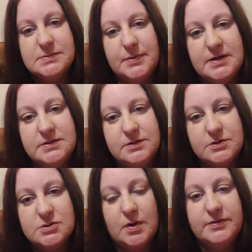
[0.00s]
but
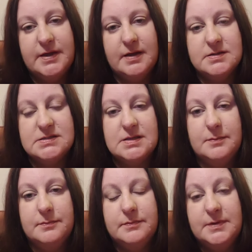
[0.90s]
there's one thing as
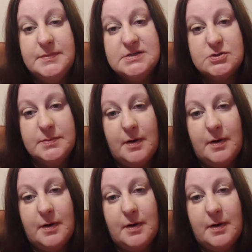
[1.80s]
the mystery